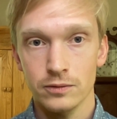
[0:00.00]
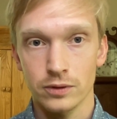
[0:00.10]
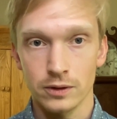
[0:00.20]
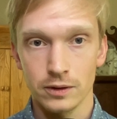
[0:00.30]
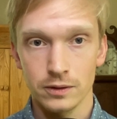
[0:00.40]

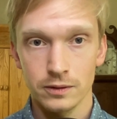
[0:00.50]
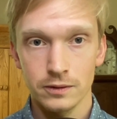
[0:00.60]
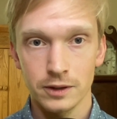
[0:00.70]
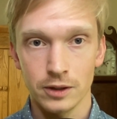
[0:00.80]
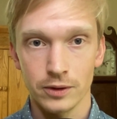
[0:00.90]
for
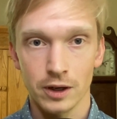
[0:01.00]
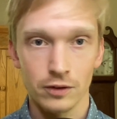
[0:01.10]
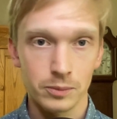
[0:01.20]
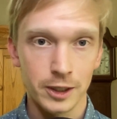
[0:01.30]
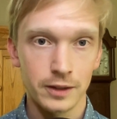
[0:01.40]
you know the
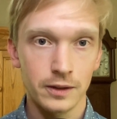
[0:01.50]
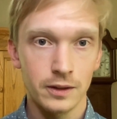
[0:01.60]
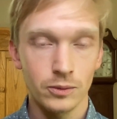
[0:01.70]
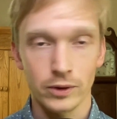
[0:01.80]
government,